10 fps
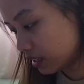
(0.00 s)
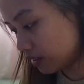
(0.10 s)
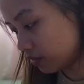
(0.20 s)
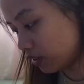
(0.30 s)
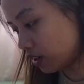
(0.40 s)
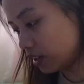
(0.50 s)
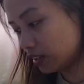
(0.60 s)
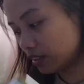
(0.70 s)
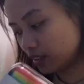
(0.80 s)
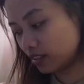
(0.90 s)
If not,
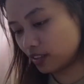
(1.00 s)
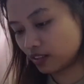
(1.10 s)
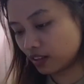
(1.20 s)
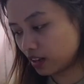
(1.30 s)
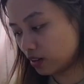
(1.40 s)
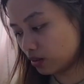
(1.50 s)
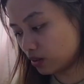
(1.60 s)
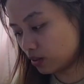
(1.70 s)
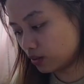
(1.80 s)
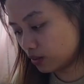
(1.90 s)
I don't know.